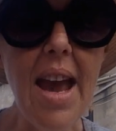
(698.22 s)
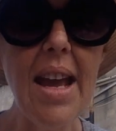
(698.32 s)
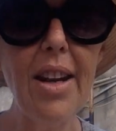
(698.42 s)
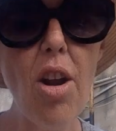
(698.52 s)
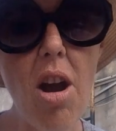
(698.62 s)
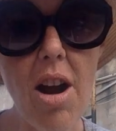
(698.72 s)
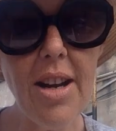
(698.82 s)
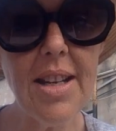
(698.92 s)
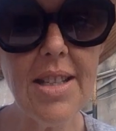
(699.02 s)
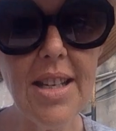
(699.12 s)
And an
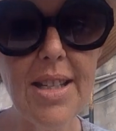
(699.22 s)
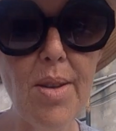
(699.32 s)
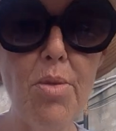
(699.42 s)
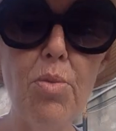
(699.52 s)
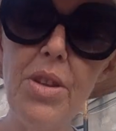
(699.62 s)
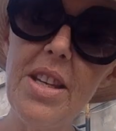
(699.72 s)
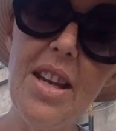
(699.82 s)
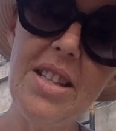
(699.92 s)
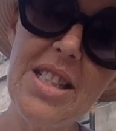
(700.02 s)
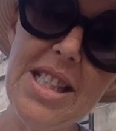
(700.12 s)
artist is someone with
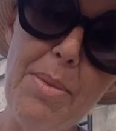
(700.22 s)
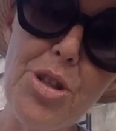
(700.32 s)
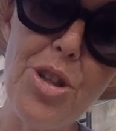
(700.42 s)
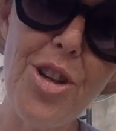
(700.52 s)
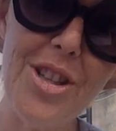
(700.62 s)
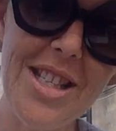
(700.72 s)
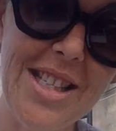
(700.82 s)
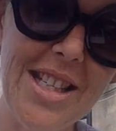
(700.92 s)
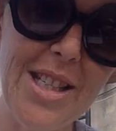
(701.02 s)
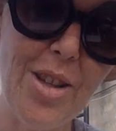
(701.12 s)
exceptional
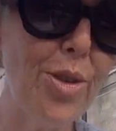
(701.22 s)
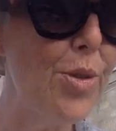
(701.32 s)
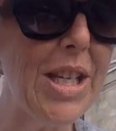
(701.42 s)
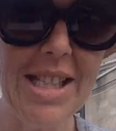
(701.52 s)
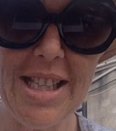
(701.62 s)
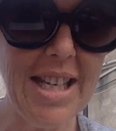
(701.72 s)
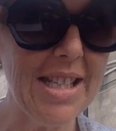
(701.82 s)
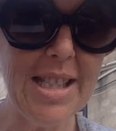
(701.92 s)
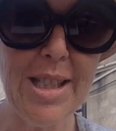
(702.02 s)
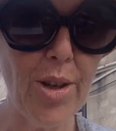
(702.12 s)
artistic skill who doesn't
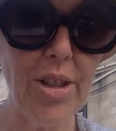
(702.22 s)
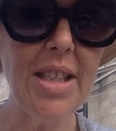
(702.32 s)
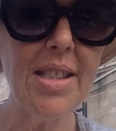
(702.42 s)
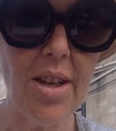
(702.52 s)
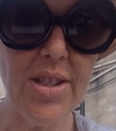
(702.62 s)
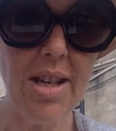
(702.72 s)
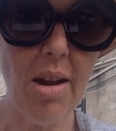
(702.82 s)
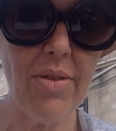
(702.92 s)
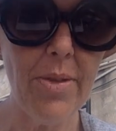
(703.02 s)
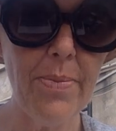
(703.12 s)
necessarily sell
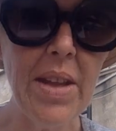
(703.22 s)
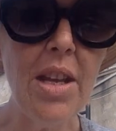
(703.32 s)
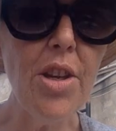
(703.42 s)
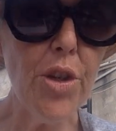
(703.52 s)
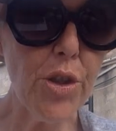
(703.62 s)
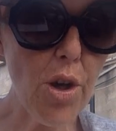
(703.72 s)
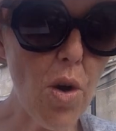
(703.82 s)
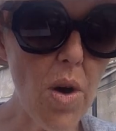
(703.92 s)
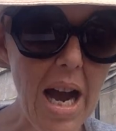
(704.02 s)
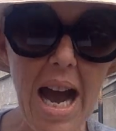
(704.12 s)
stuff.
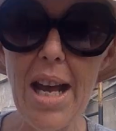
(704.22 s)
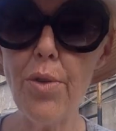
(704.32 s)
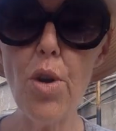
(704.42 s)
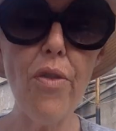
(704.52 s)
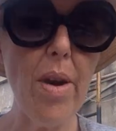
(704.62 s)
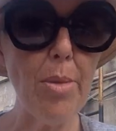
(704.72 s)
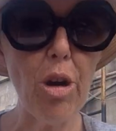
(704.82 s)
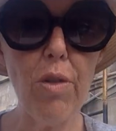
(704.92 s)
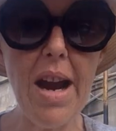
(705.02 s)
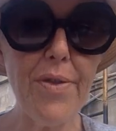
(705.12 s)
So I don't know if I'm a
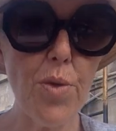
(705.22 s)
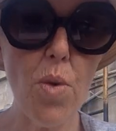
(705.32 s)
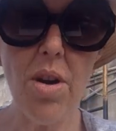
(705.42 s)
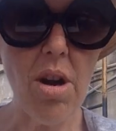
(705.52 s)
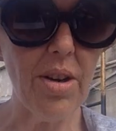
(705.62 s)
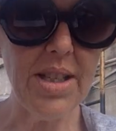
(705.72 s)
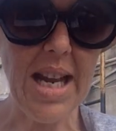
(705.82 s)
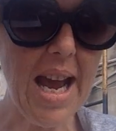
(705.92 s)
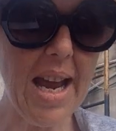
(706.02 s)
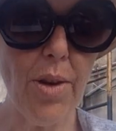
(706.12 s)
crafter or an artist.
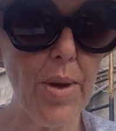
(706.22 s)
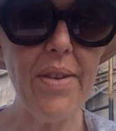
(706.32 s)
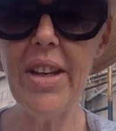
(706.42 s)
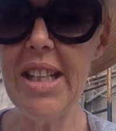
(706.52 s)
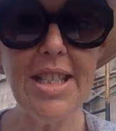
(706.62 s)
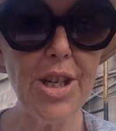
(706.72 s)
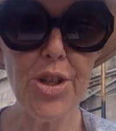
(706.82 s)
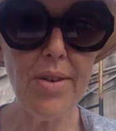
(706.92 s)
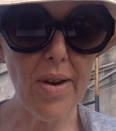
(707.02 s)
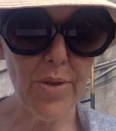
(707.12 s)
I don't have any
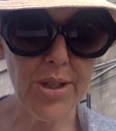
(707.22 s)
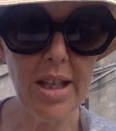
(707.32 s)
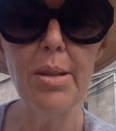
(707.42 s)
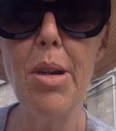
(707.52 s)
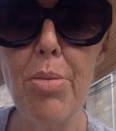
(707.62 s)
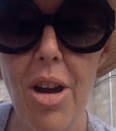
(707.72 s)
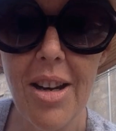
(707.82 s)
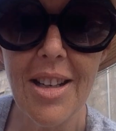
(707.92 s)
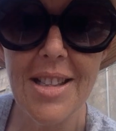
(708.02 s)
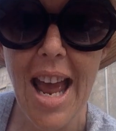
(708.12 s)
intention of ever selling my
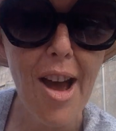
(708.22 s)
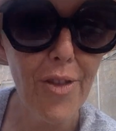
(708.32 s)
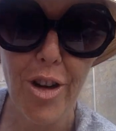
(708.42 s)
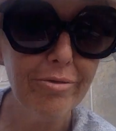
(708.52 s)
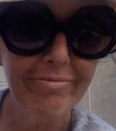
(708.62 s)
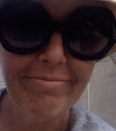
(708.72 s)
products, ever.